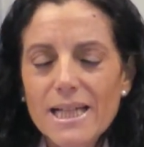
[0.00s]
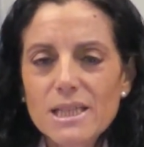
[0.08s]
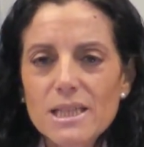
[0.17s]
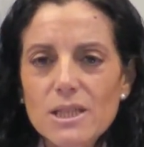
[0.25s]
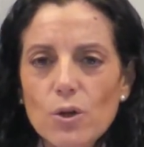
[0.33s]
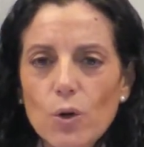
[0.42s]

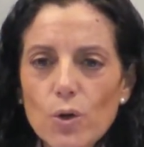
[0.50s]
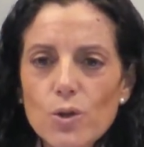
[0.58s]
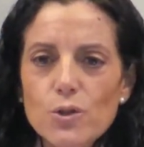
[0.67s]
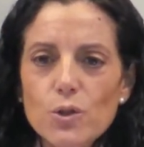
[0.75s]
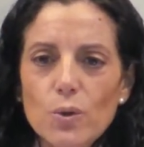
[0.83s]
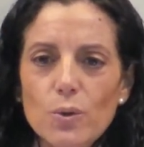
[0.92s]
and
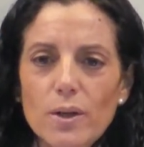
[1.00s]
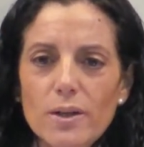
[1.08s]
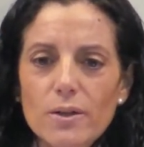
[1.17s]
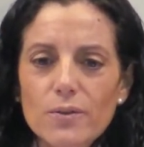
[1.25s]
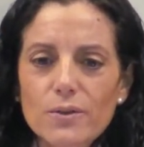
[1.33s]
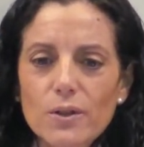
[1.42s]
also
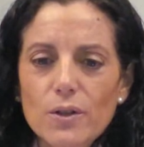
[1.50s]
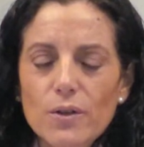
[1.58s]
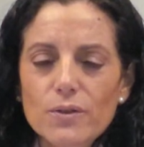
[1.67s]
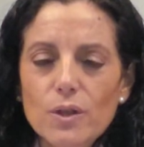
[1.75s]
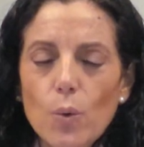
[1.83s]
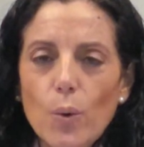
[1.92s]
uh,
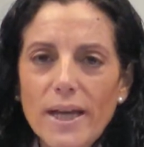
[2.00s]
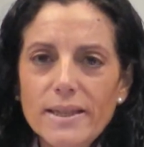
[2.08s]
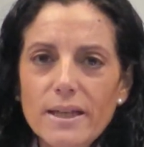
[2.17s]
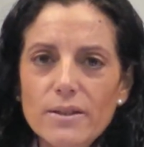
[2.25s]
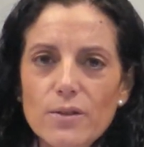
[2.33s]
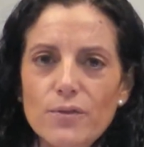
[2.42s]
the, the
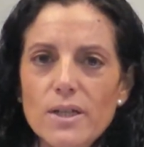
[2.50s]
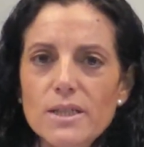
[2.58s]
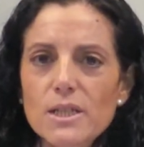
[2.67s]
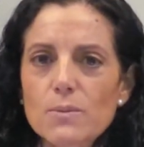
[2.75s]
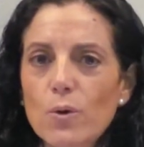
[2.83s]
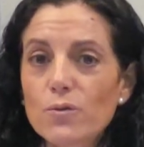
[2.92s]
way that the
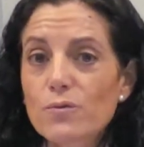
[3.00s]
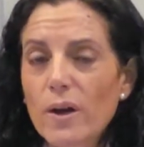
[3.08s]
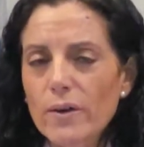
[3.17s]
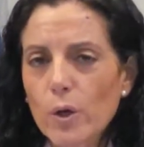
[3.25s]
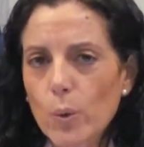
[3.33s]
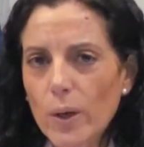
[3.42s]
fund has moved
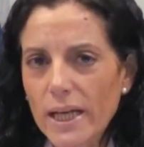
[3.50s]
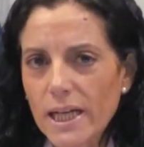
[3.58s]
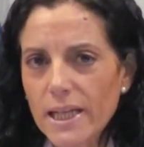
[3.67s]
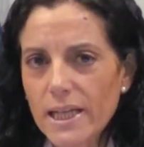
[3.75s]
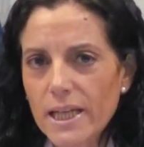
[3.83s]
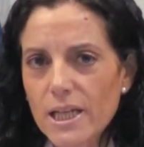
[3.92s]
very
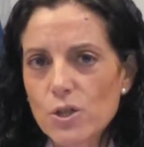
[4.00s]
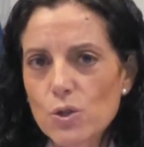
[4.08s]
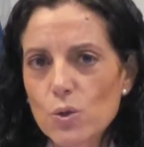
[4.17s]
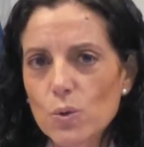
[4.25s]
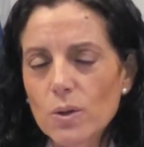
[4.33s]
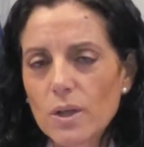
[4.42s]
quickly
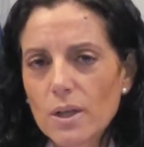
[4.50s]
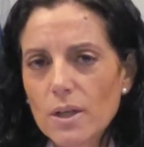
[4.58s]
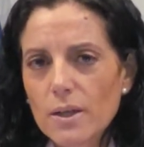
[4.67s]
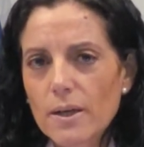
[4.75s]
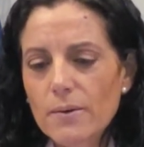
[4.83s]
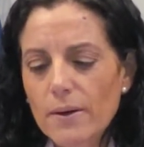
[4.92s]
into
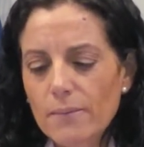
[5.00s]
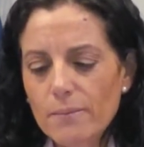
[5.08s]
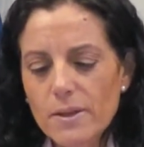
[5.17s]
uh,